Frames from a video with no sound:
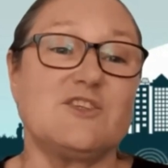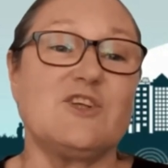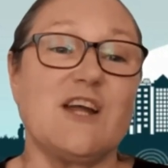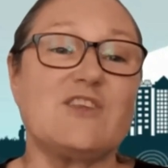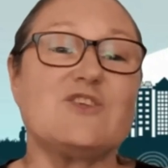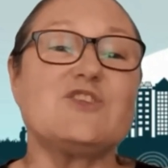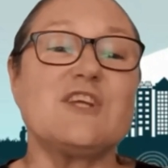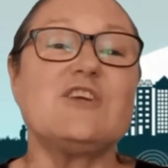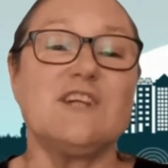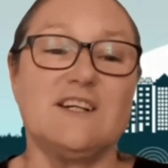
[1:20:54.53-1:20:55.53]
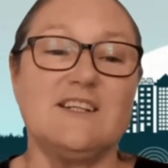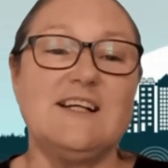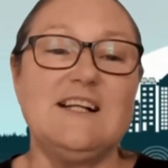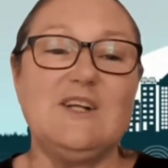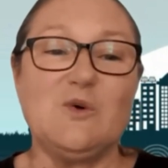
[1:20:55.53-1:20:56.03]
She doesn't like the
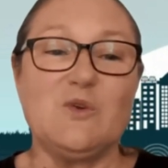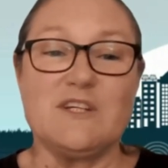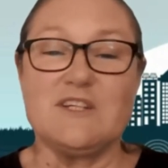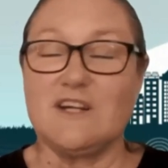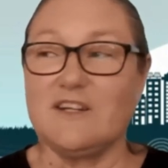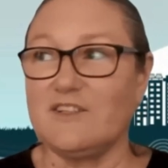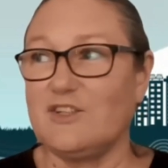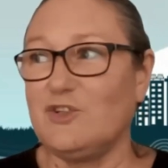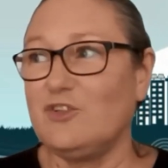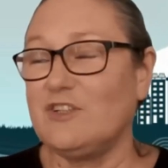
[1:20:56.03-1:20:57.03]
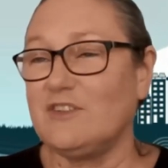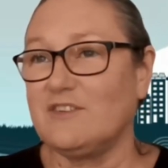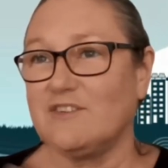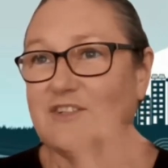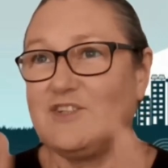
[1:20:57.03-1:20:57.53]
singular or the uh,
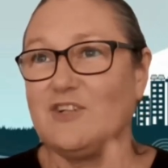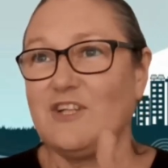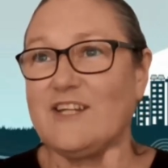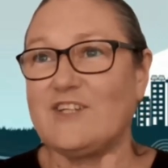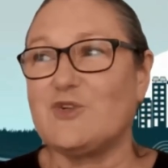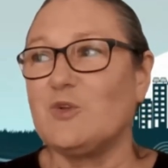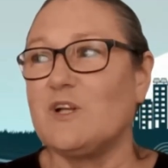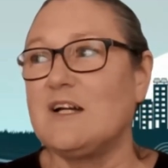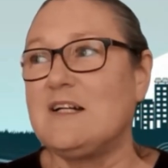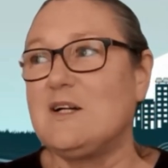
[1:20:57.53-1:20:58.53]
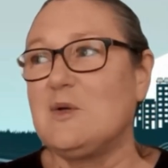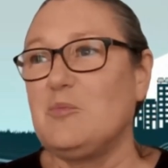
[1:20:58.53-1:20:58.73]
uni, the unilateral,